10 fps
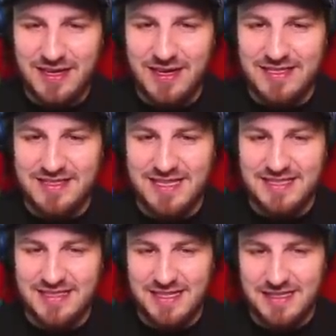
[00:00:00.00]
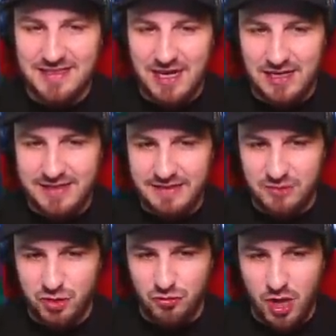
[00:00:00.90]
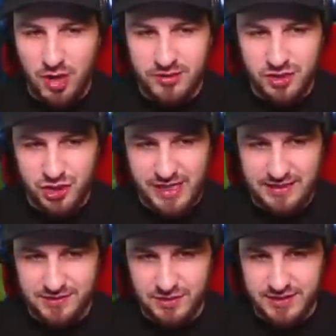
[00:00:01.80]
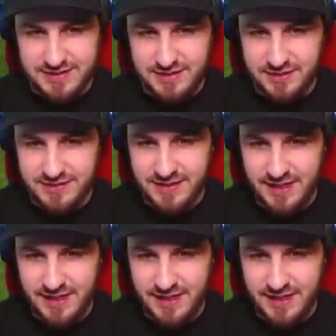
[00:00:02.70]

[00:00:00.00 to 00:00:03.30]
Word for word: guys, this is our little Tron shelter. It's looking